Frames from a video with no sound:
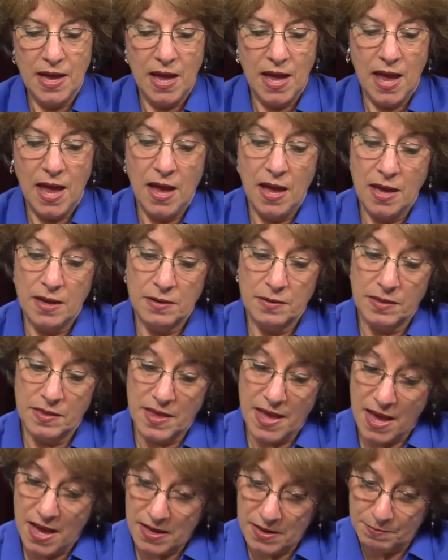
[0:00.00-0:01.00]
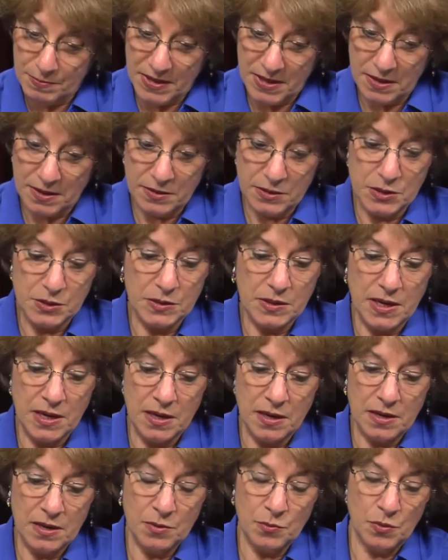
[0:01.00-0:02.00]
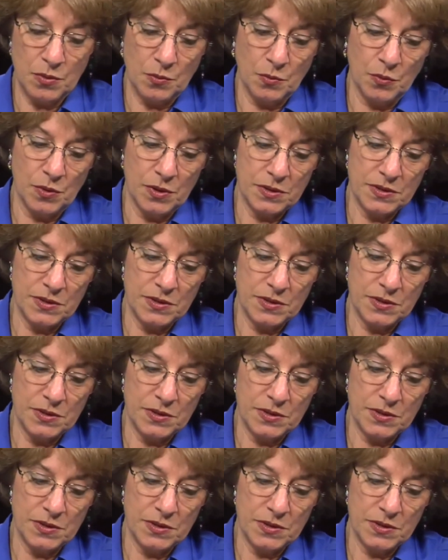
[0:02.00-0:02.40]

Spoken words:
And that means, we're